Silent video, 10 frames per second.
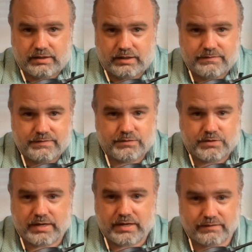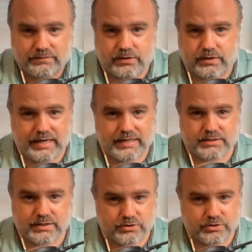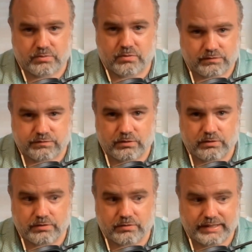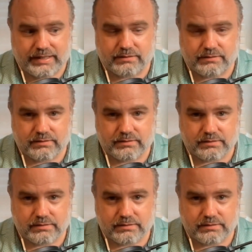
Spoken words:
even if you have your assets, your portfolio in,